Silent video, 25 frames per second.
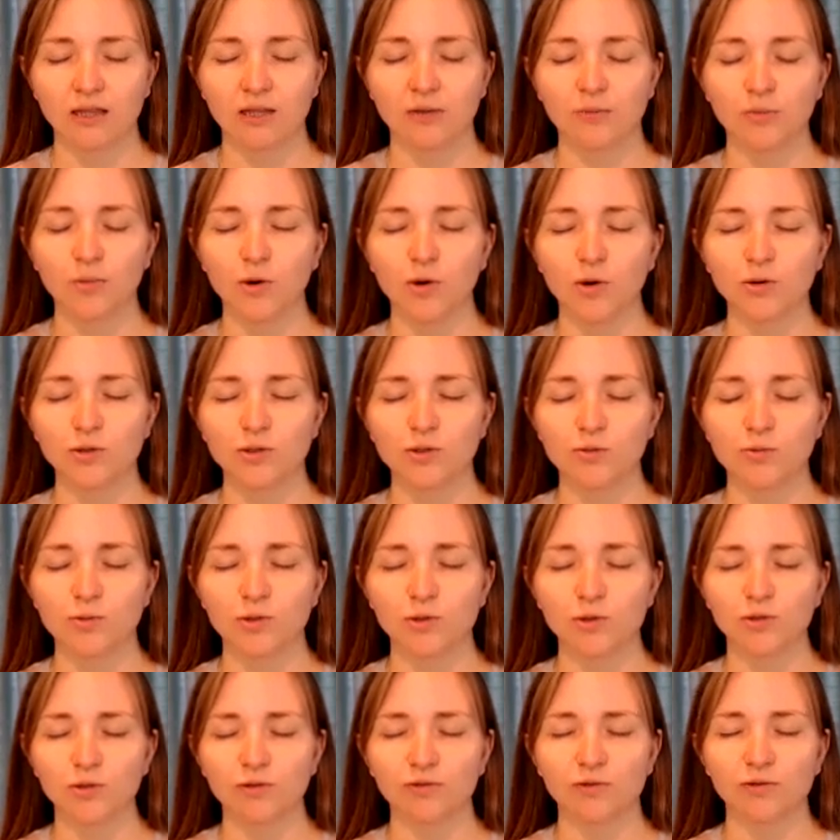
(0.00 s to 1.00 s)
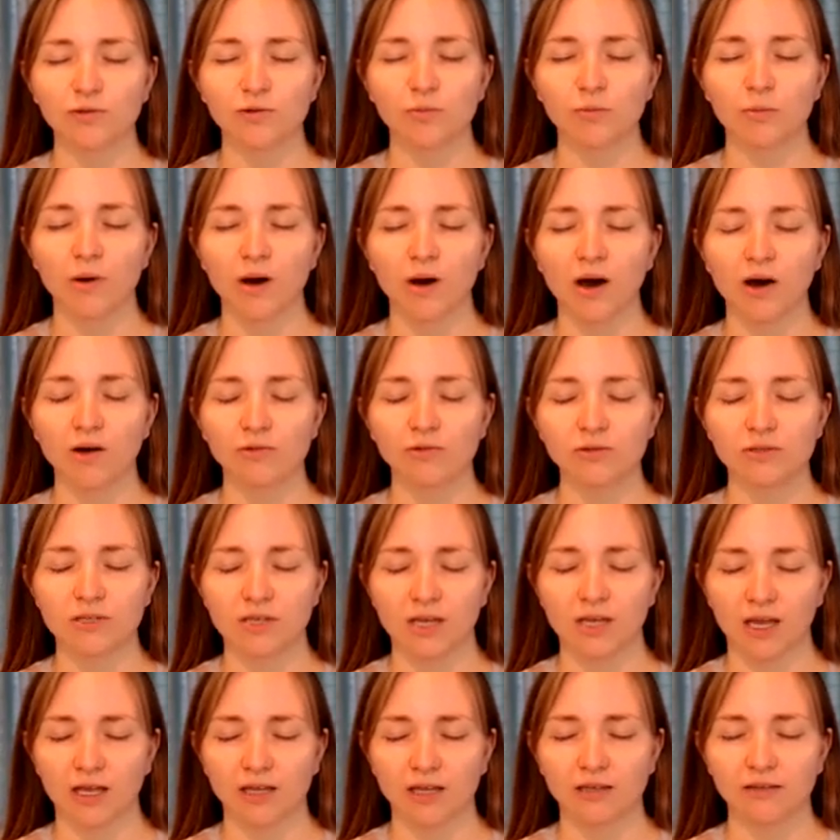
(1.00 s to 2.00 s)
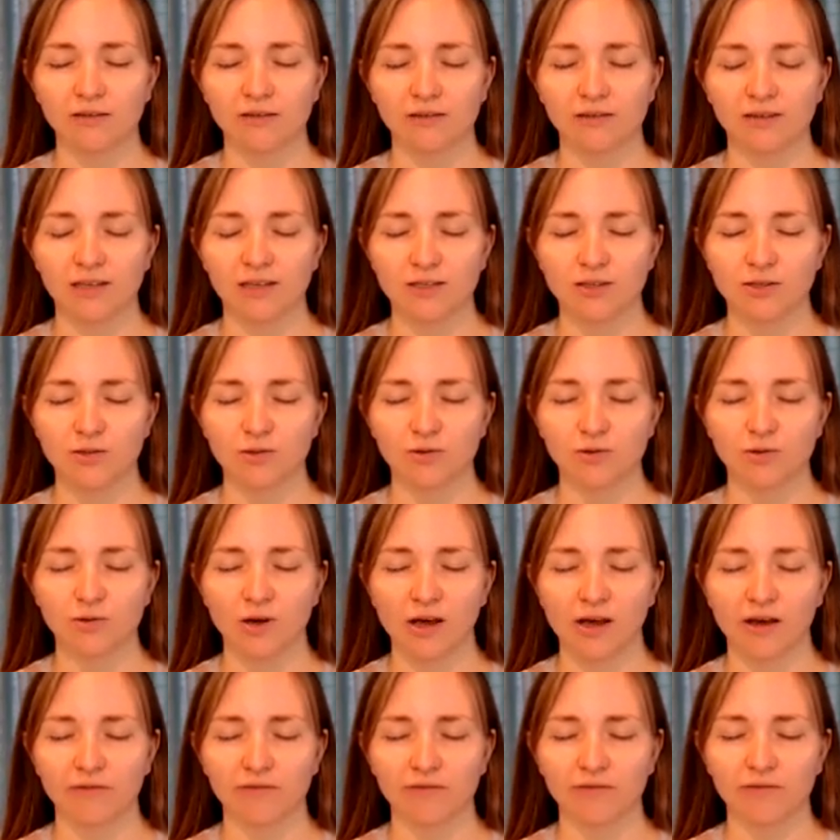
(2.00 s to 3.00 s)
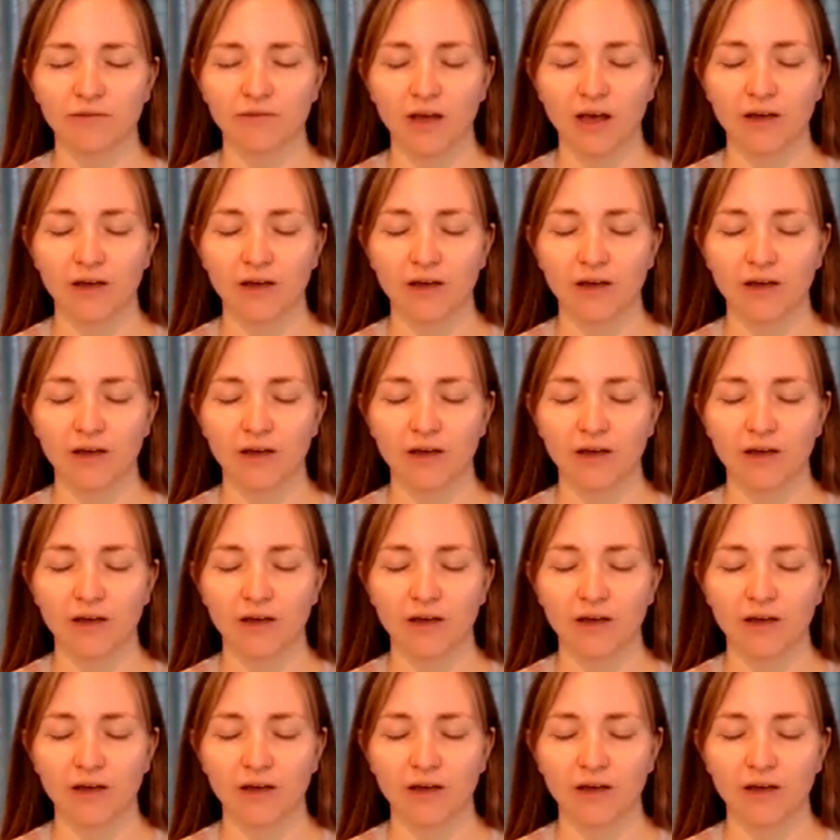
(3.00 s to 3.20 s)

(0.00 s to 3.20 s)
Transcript: the most beautiful mountain that you have